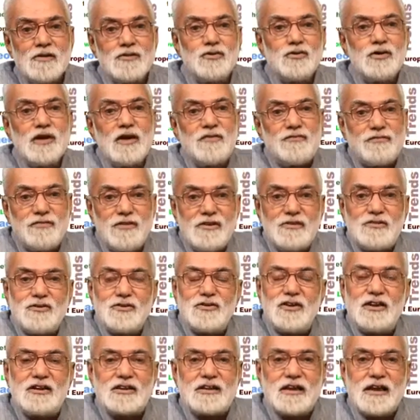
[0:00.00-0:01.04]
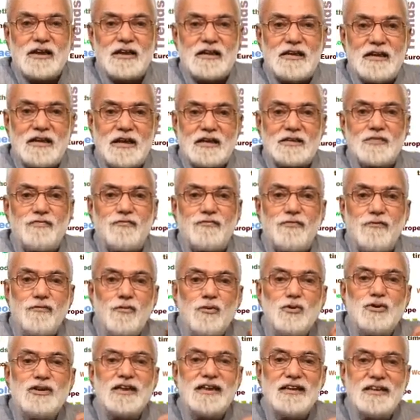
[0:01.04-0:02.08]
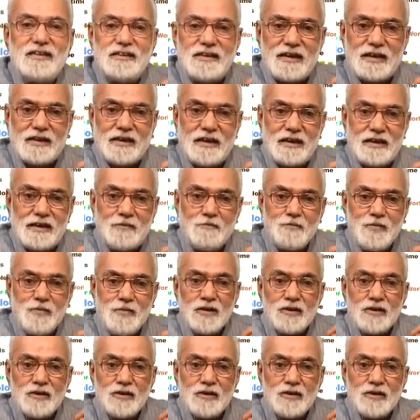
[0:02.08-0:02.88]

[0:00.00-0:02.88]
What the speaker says: to refer to this technique as fluting technique.